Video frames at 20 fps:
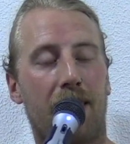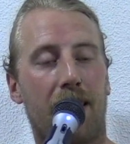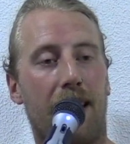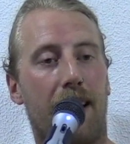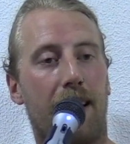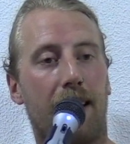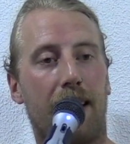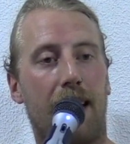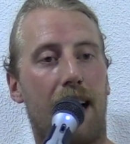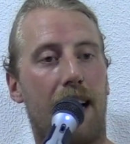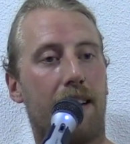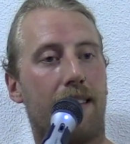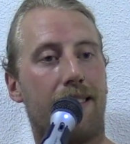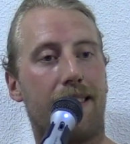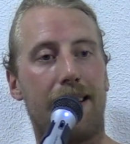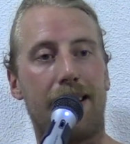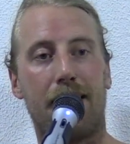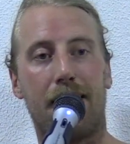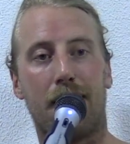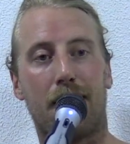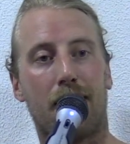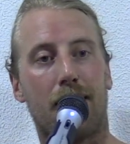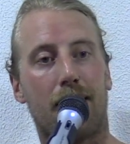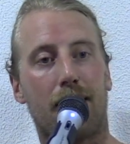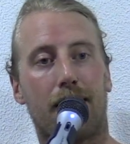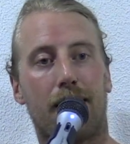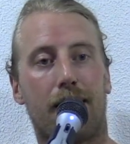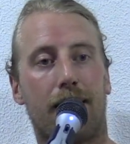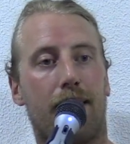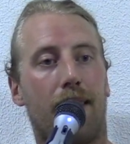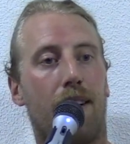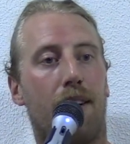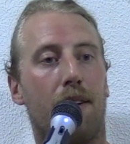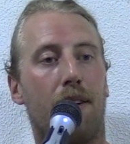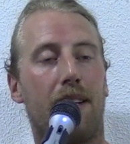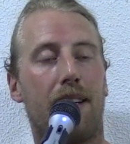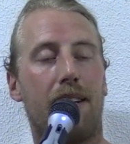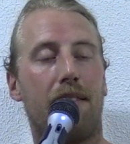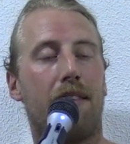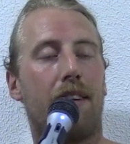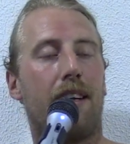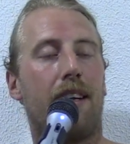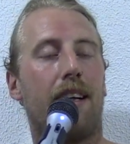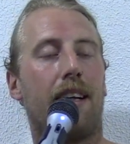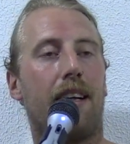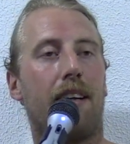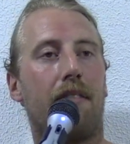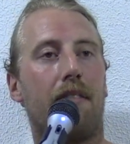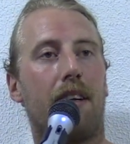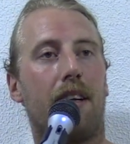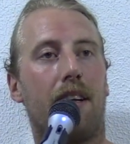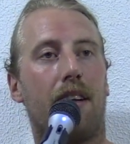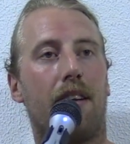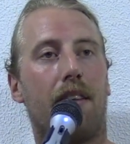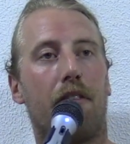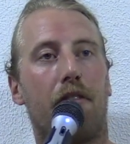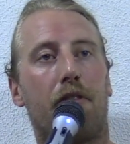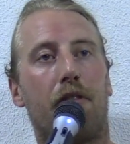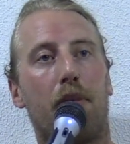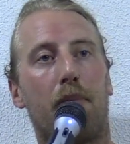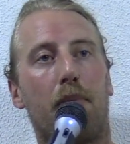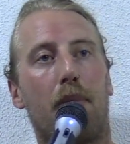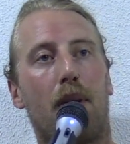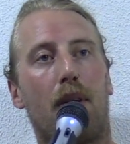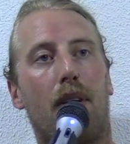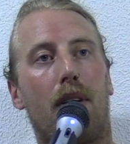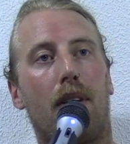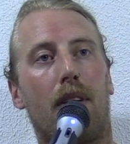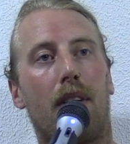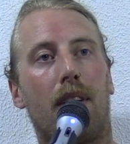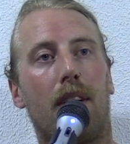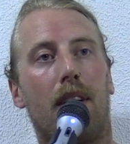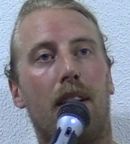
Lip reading: that last year or so, and even the football,